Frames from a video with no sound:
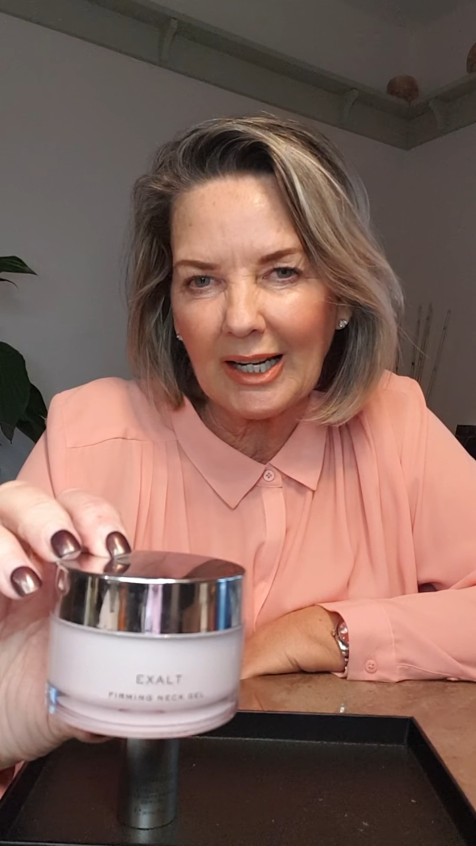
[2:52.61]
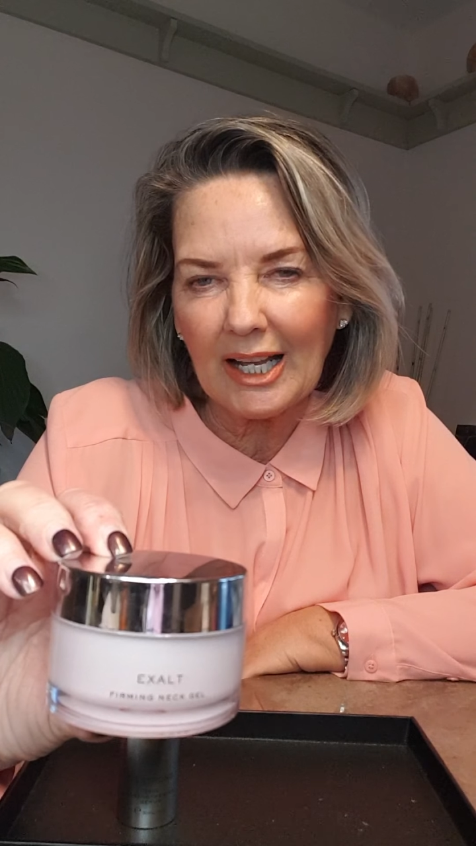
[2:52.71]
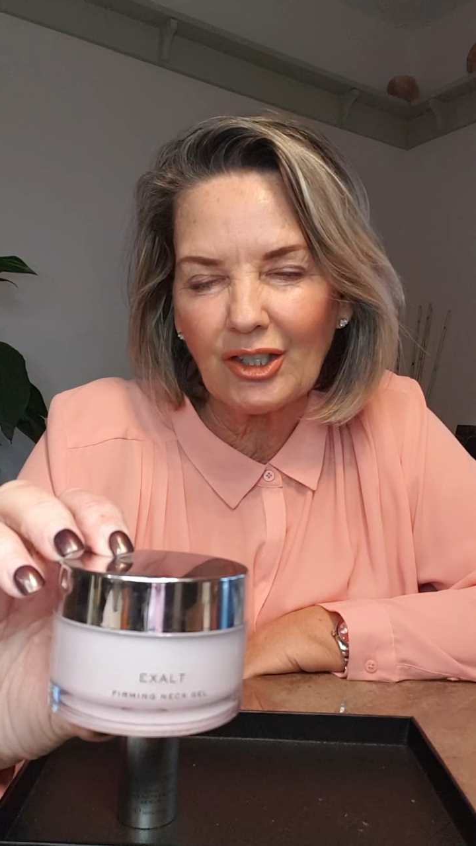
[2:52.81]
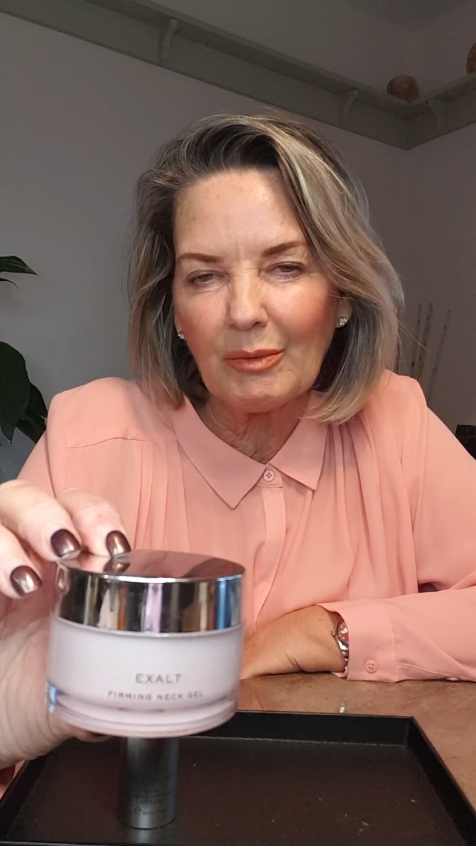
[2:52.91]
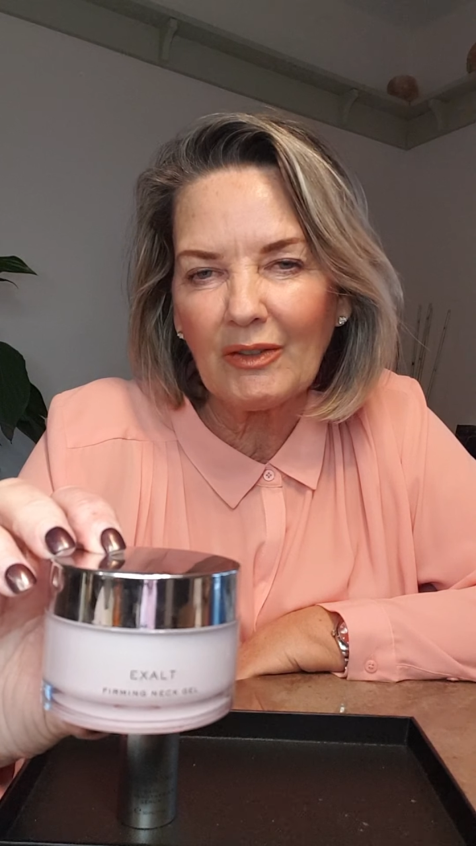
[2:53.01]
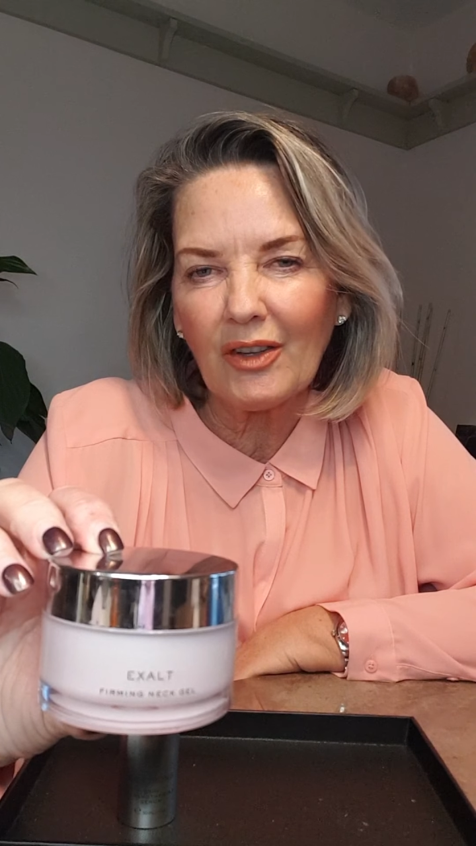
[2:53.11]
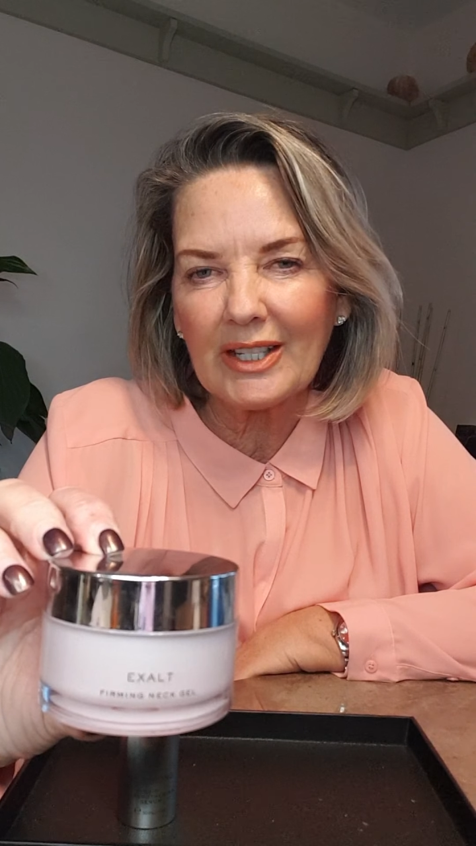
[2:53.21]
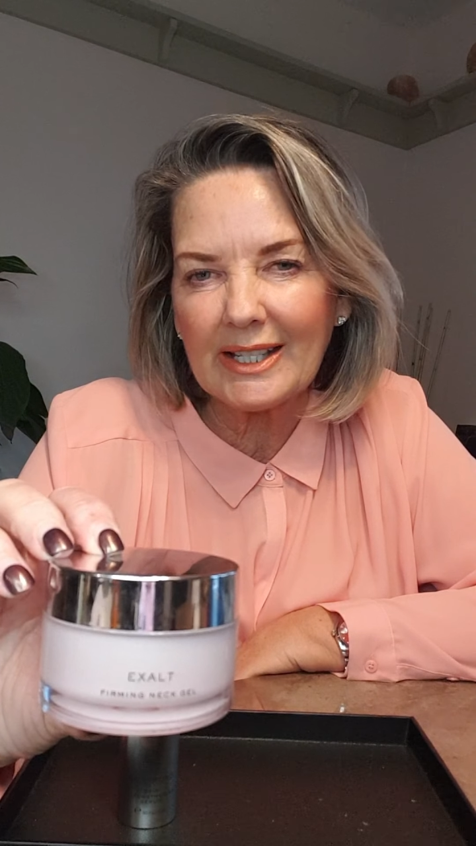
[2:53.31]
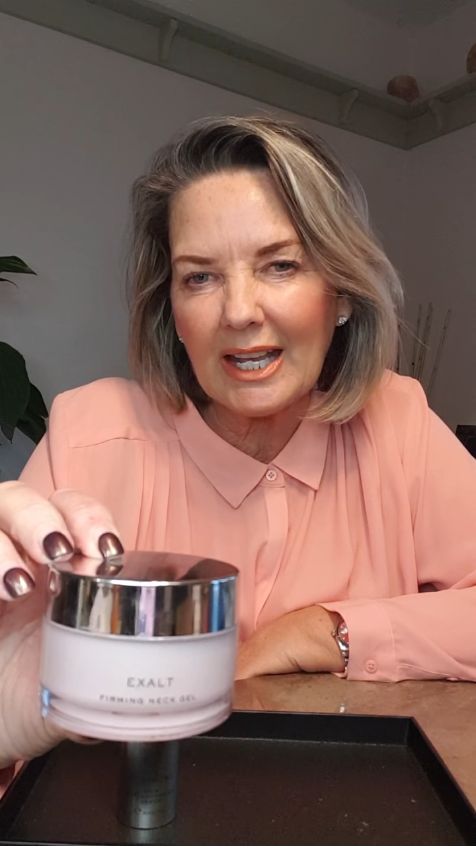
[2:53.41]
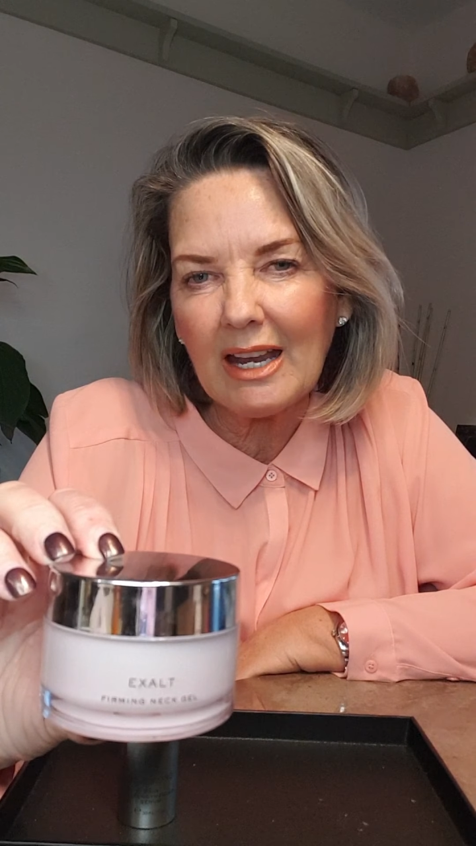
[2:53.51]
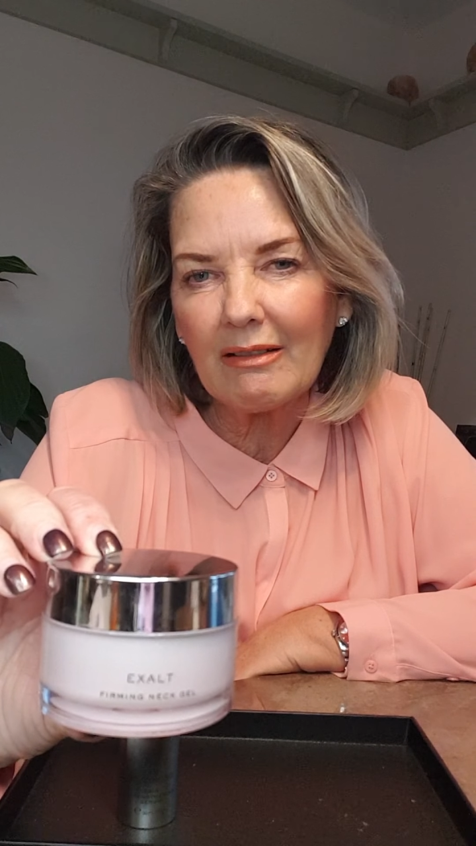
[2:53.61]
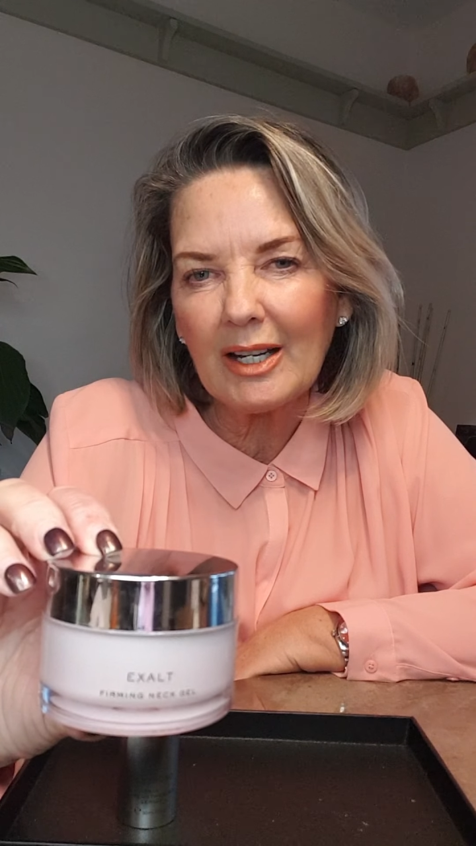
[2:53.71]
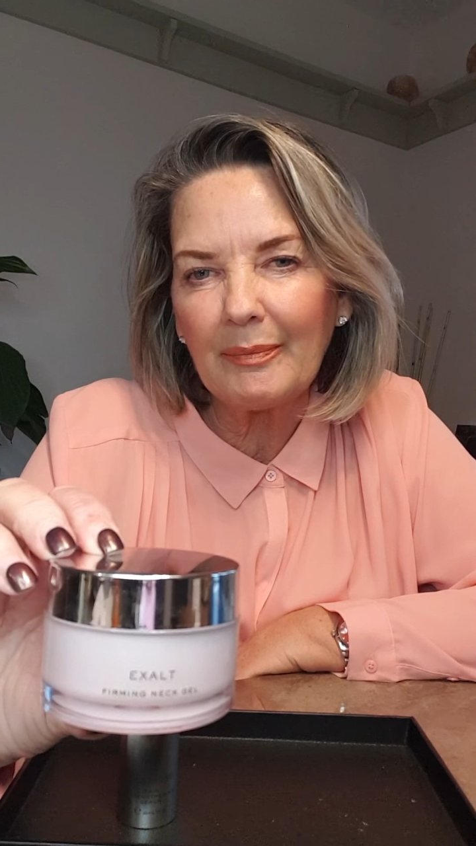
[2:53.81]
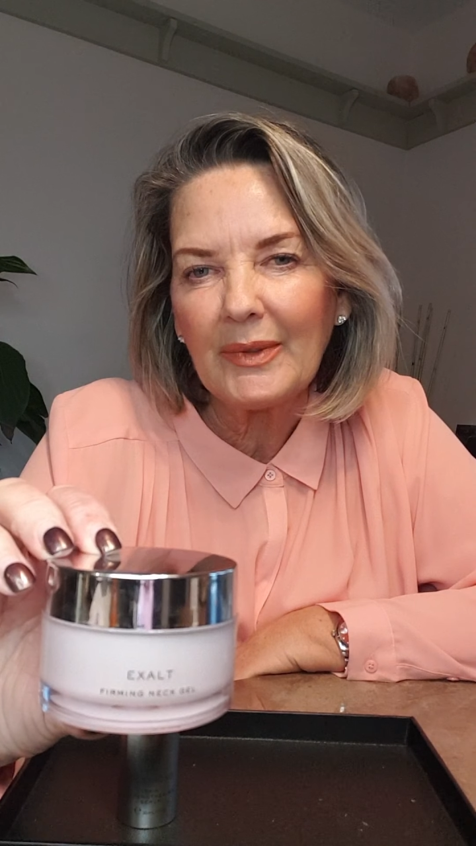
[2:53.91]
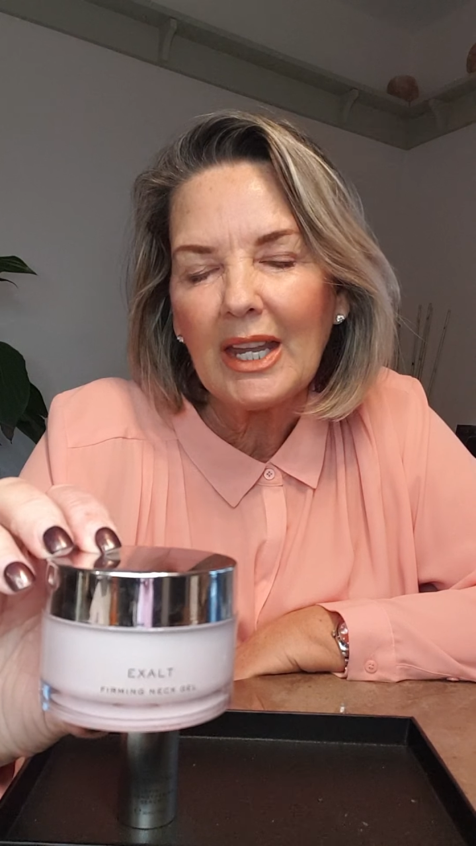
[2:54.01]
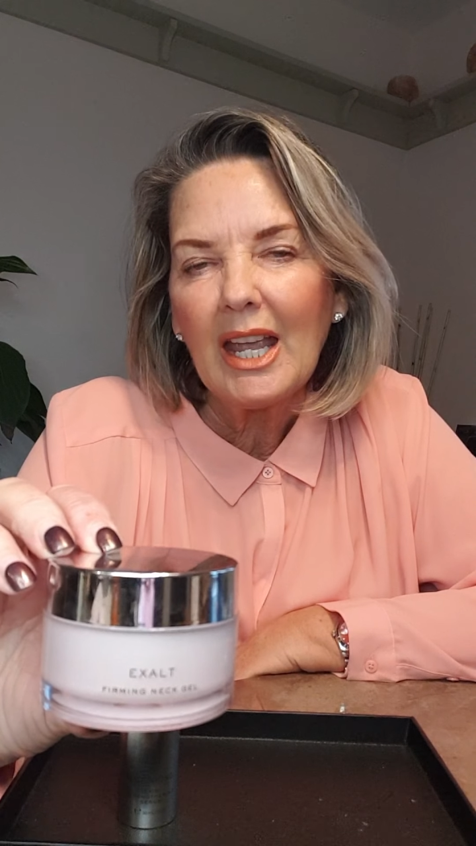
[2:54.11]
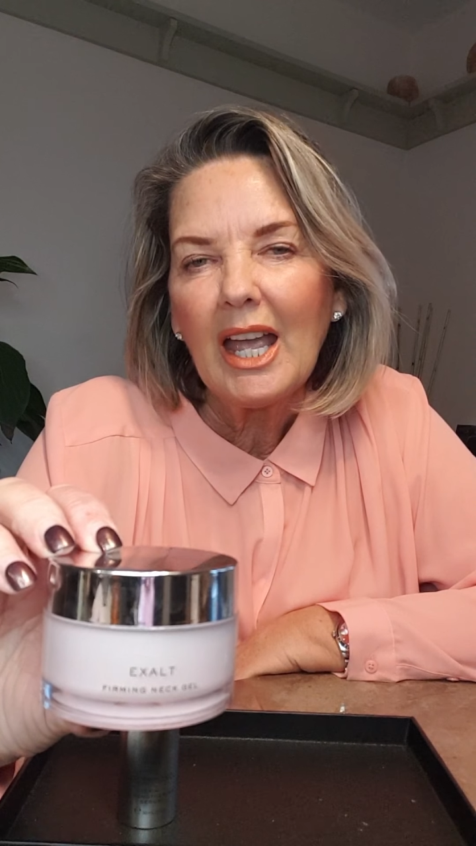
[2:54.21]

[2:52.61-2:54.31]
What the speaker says: collection, we've got the serum,